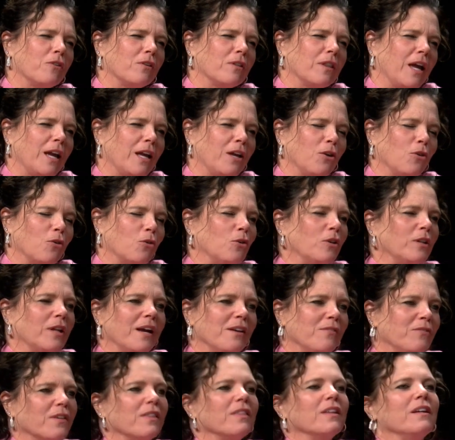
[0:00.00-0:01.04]
like your whole
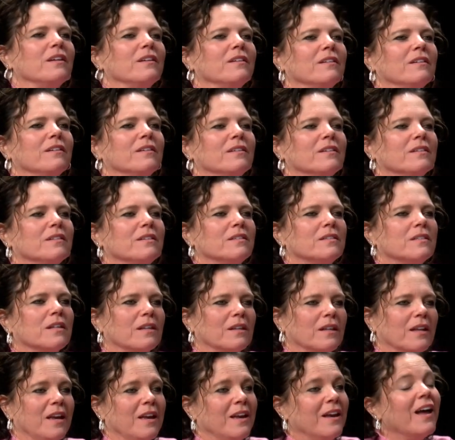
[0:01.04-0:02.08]
life, and then
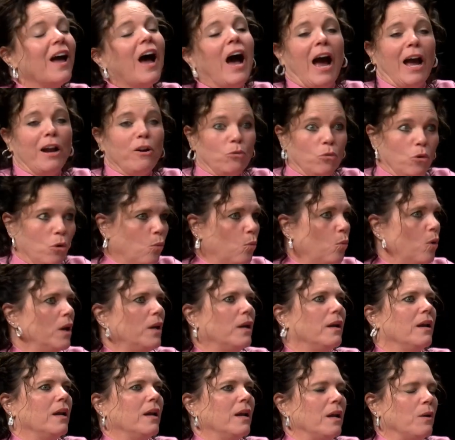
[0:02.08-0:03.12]
suddenly I don't know what
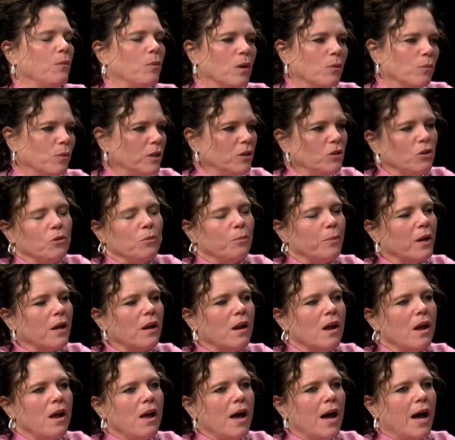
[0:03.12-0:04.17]
anyone would do, but
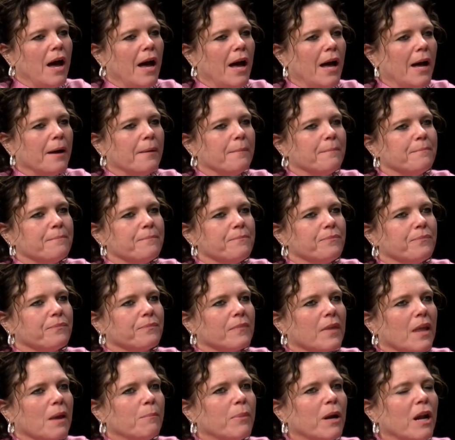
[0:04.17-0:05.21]

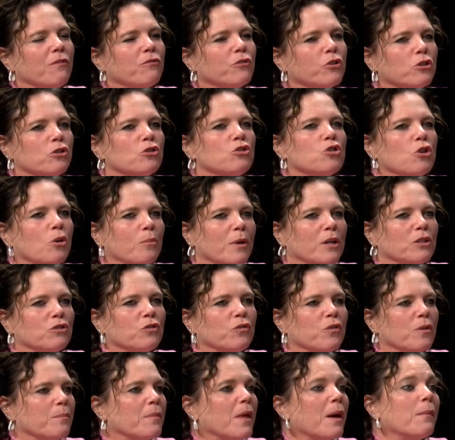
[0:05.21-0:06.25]
I've learned so much
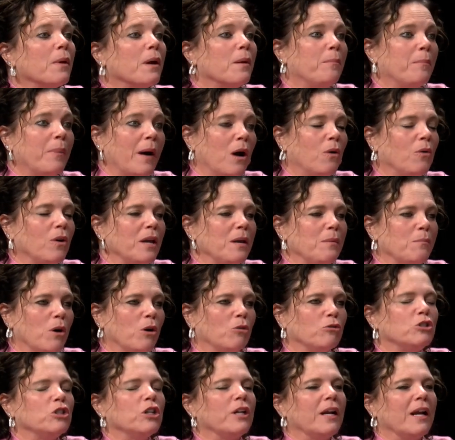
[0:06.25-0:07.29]
from them about
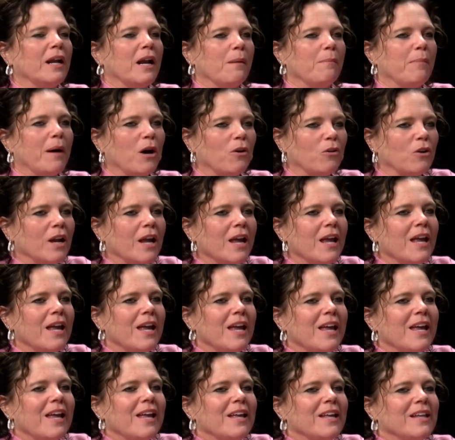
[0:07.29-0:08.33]
emotion and about
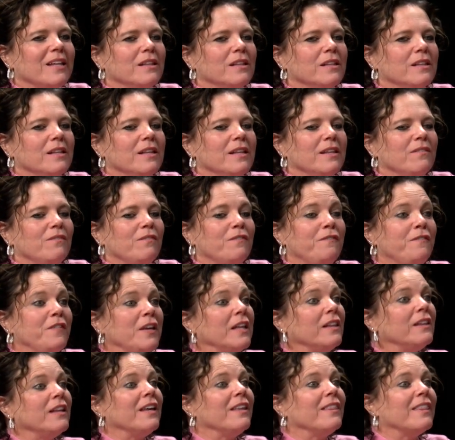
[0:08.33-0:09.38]

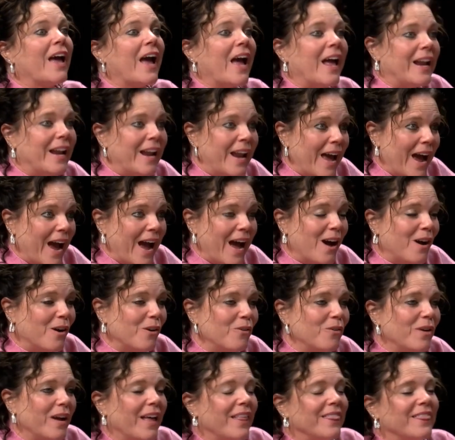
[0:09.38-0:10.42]
feeling that
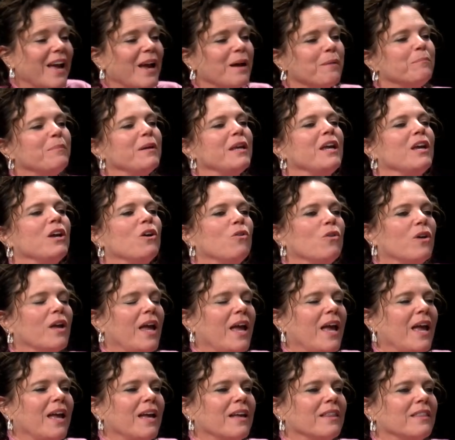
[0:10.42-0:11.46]
now, and that being
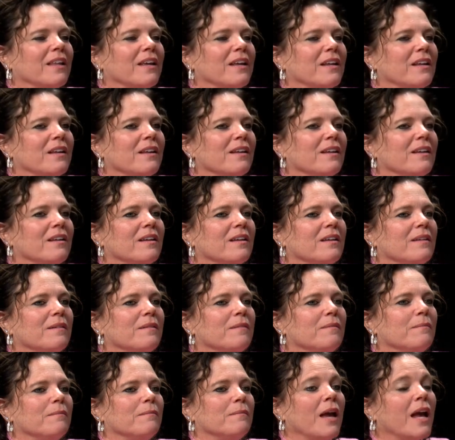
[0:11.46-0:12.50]
okay. And then,
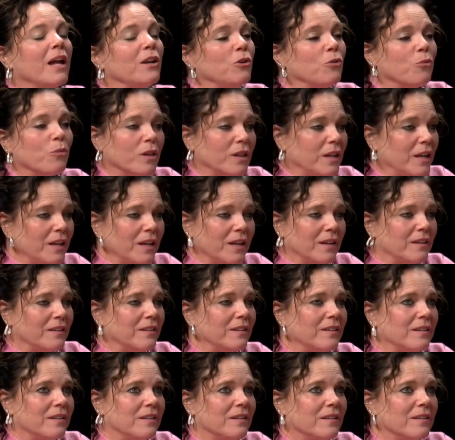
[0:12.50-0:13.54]
man, you really
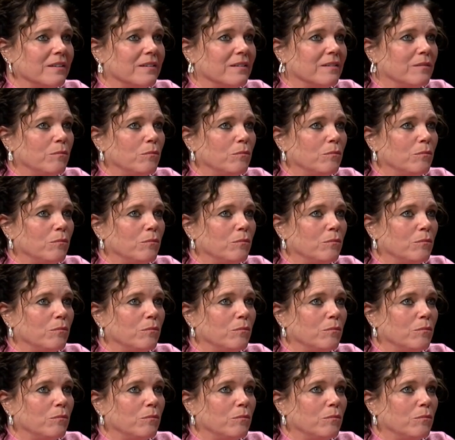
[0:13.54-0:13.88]
can